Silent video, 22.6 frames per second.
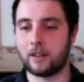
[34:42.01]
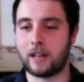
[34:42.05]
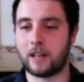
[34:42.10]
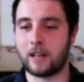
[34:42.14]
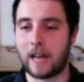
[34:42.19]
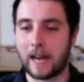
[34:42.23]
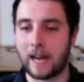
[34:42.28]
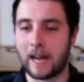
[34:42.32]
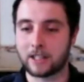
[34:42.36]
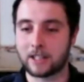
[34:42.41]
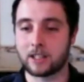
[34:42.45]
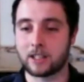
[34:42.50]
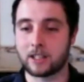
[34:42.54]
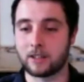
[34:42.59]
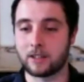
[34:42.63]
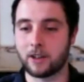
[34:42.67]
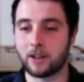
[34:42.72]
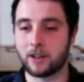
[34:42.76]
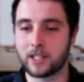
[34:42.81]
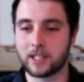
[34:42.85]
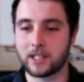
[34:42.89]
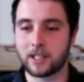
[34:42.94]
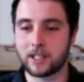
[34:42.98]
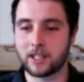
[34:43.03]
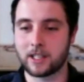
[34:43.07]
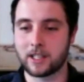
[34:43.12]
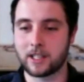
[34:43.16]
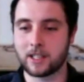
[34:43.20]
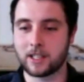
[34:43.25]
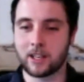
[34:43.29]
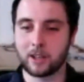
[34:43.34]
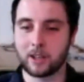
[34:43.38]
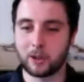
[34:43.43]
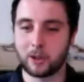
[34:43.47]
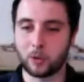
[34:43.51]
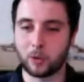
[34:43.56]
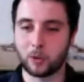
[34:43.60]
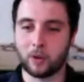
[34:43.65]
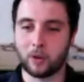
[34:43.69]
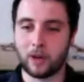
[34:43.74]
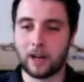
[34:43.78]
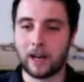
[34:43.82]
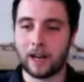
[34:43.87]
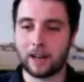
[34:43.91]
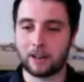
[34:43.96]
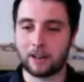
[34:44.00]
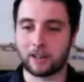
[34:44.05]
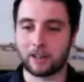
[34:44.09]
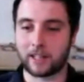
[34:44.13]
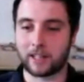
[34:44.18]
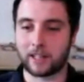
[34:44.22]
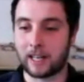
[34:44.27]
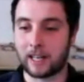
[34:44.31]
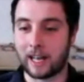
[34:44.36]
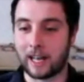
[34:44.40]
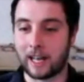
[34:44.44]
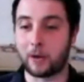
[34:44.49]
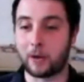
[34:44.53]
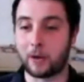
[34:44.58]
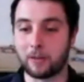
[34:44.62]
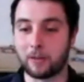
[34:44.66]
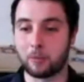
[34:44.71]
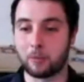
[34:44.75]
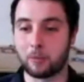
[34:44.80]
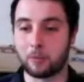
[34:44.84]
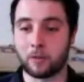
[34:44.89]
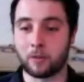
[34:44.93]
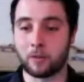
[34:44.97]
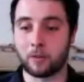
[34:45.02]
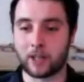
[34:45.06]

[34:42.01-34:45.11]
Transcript: add to the devices that will like allow even more